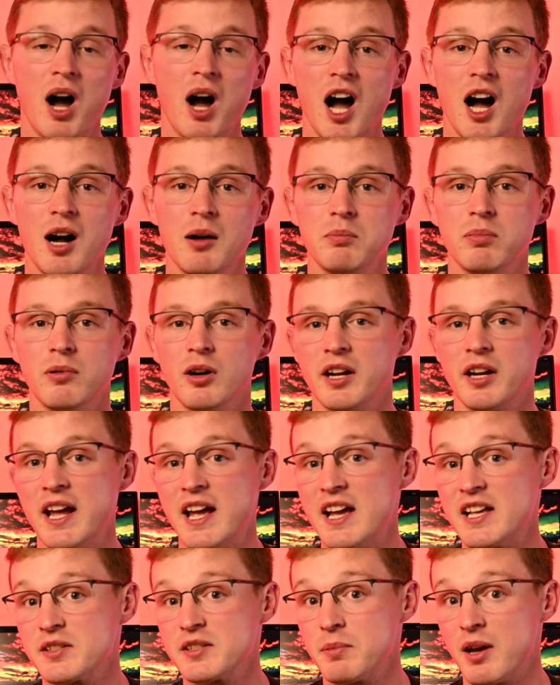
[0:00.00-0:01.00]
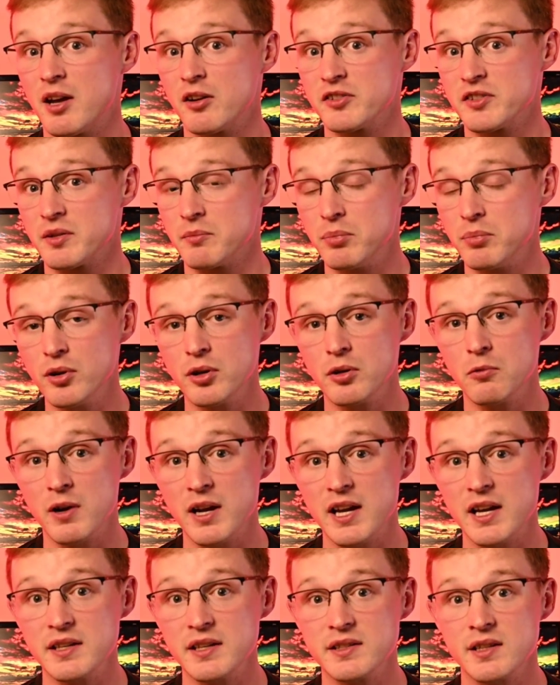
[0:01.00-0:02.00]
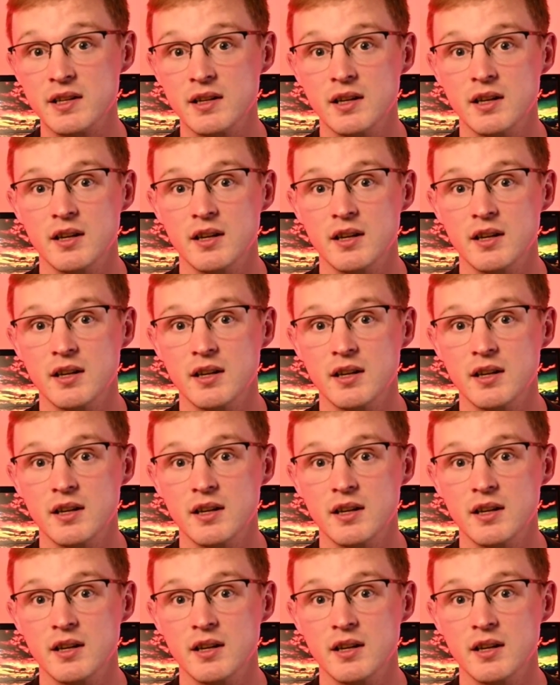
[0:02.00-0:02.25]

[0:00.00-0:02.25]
pop on hands battles and putaways,